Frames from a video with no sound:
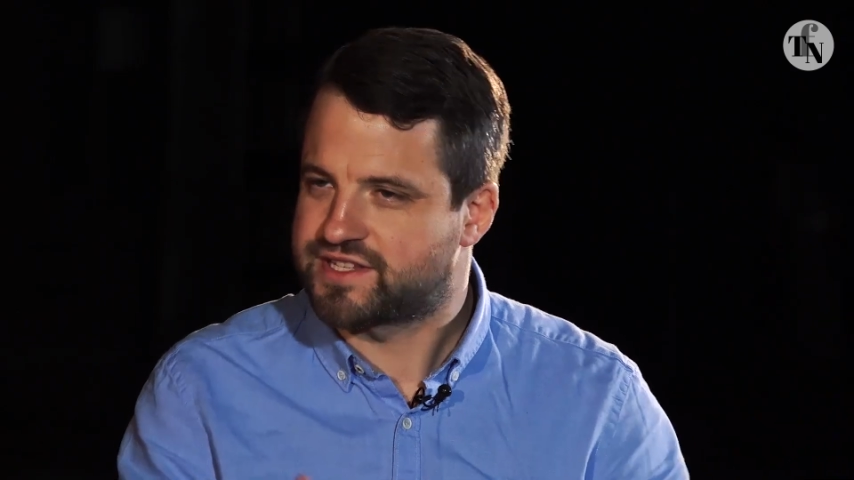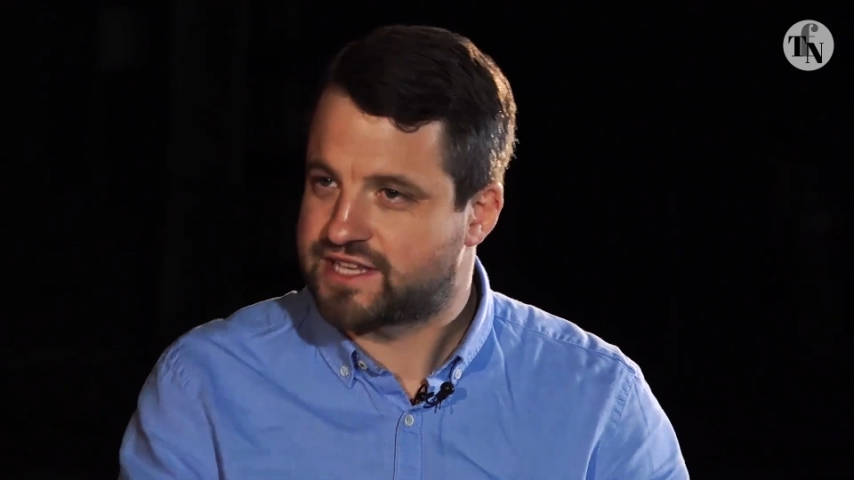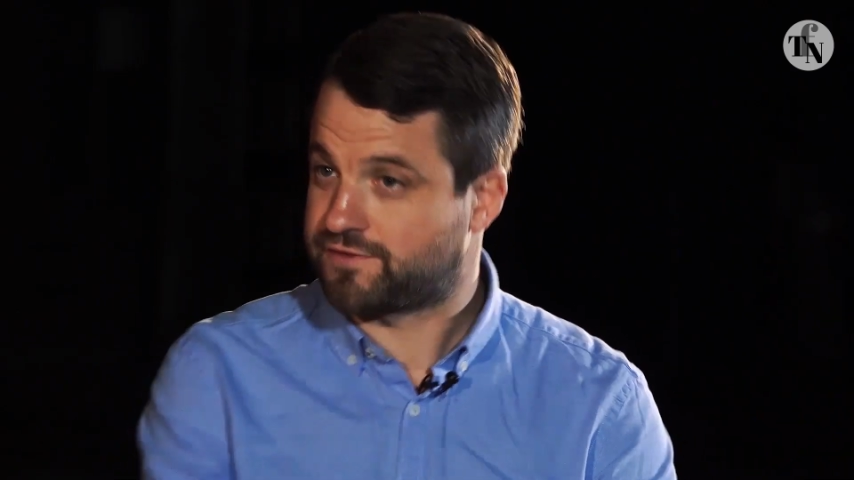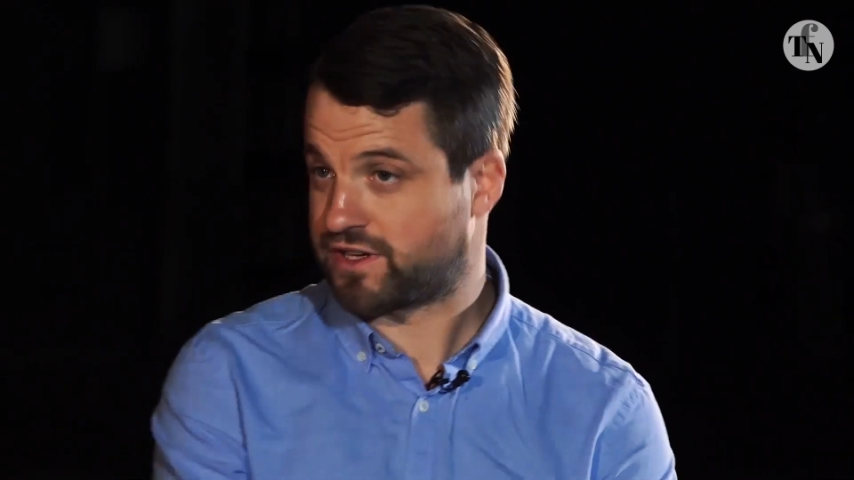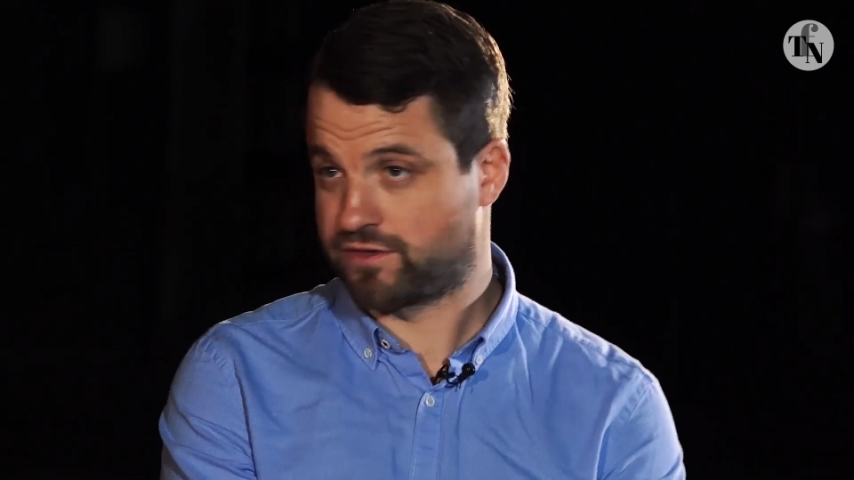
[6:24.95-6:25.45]

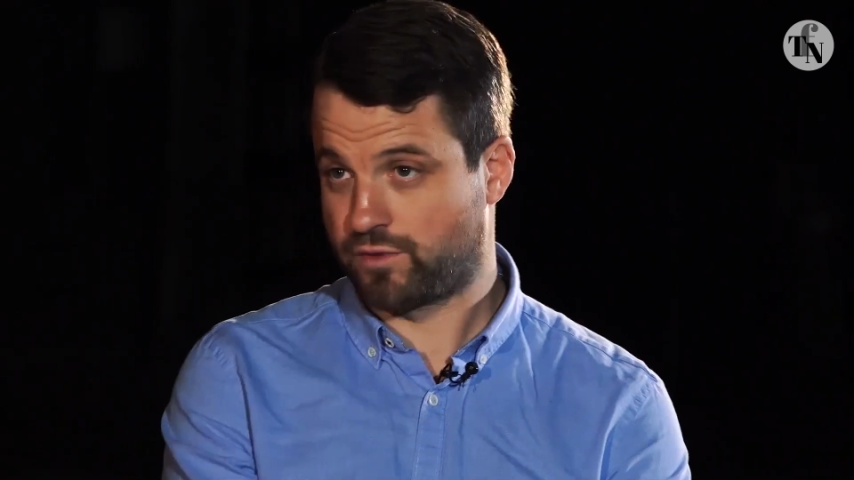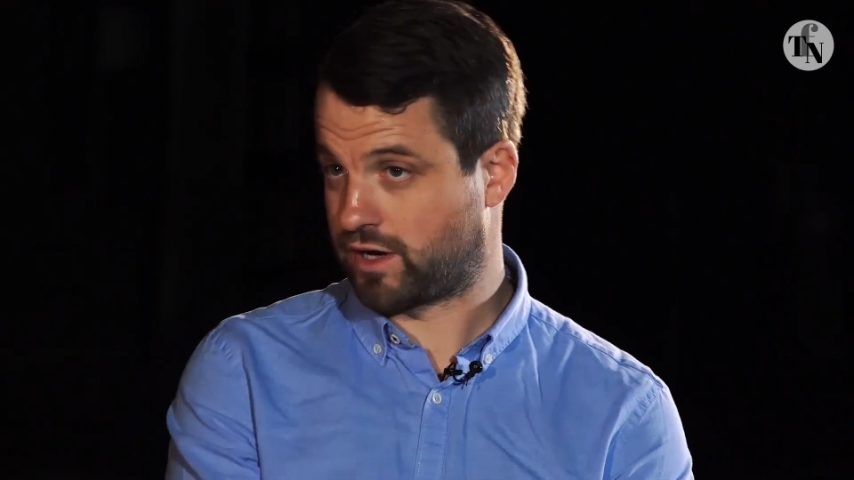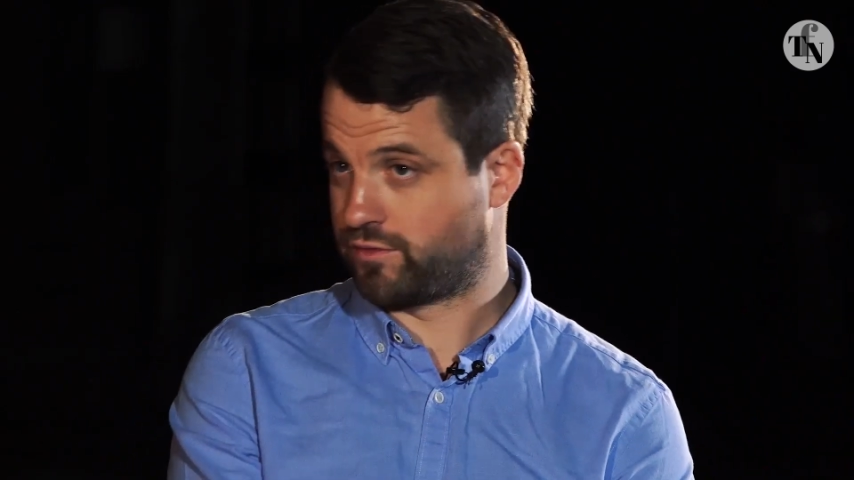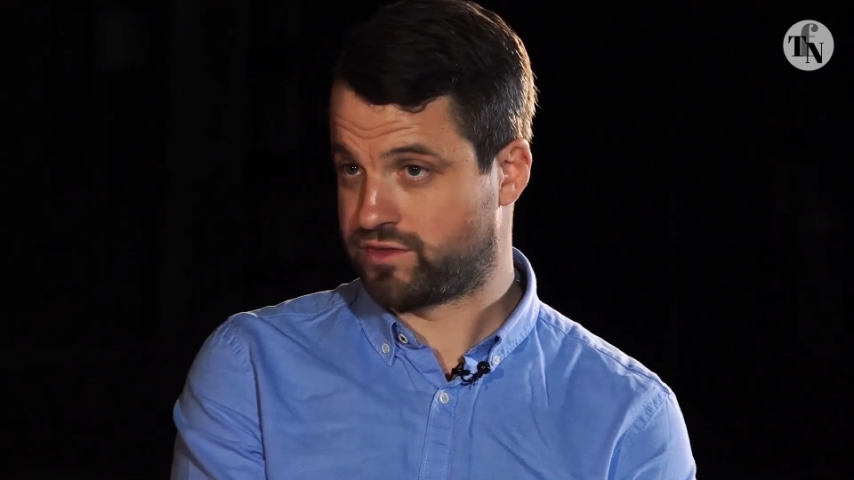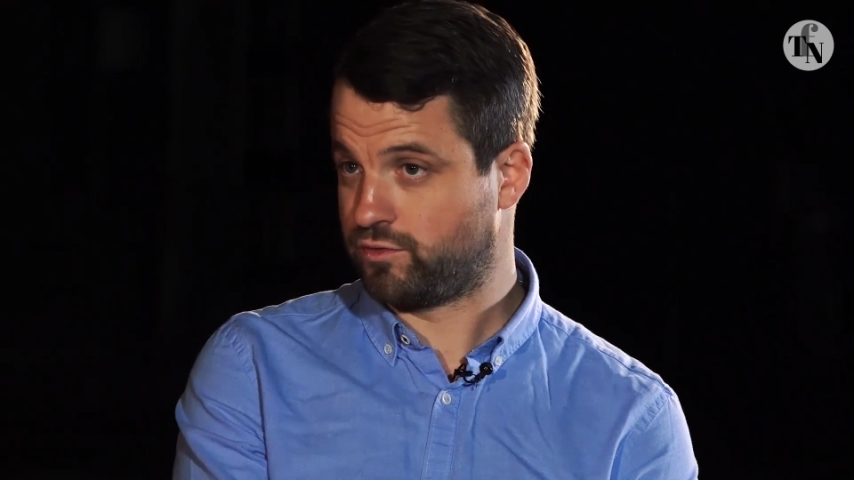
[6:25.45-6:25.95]
satisfaction of
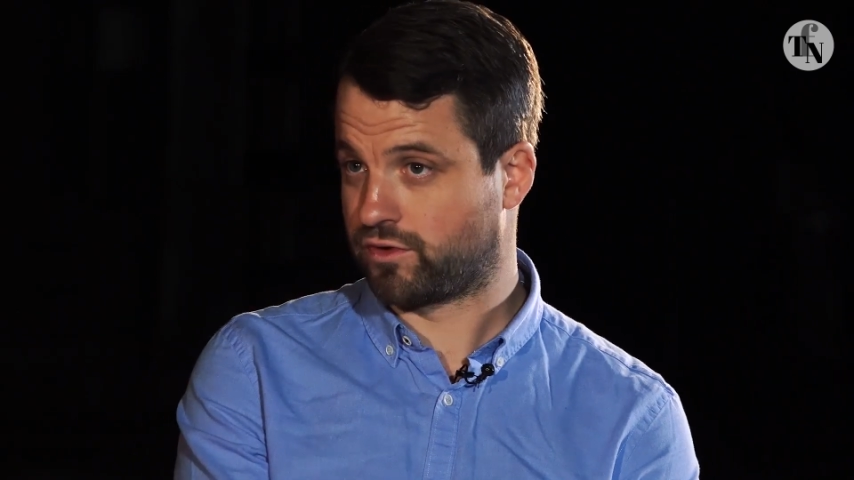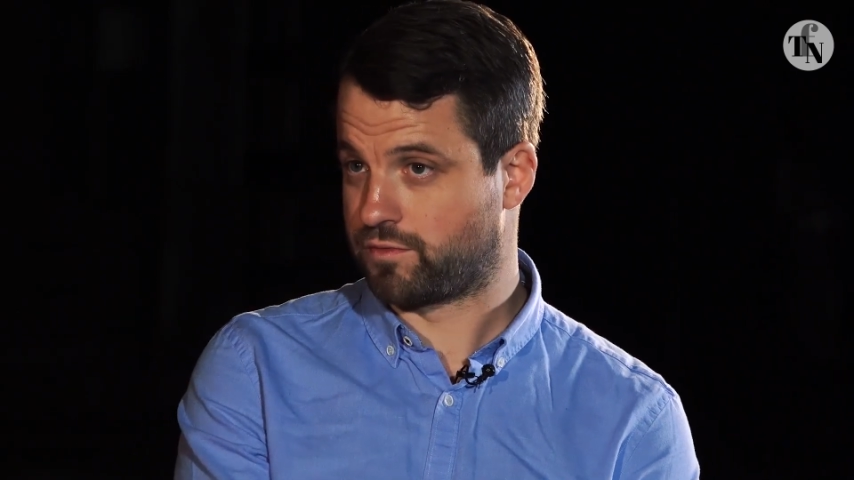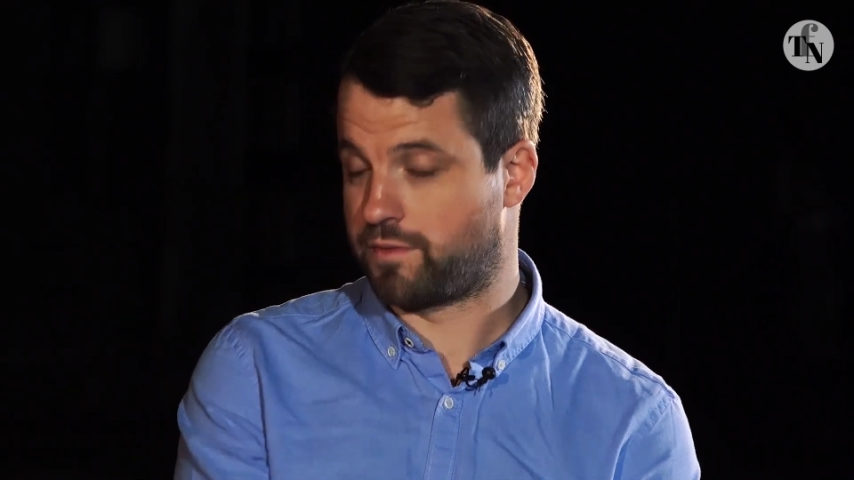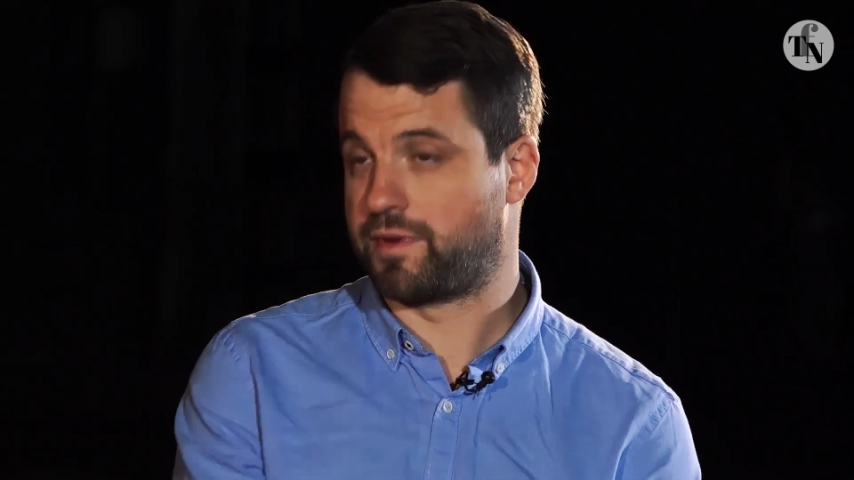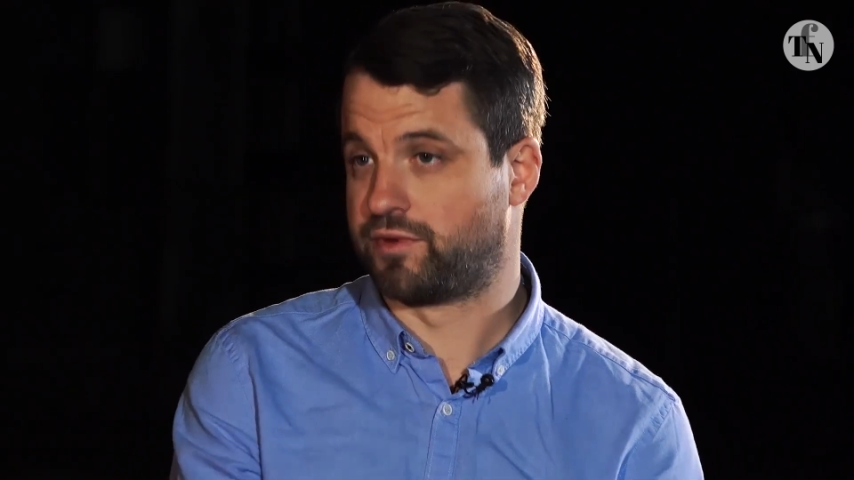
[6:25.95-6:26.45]
working with a small
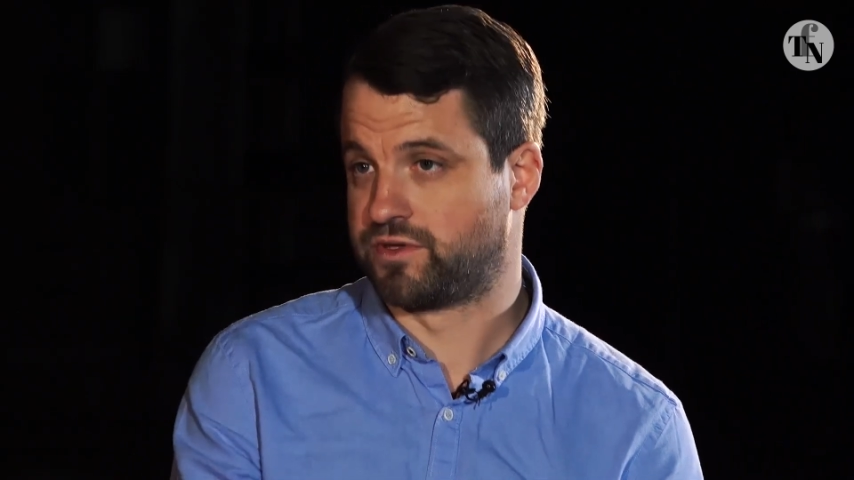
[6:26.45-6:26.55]
group of people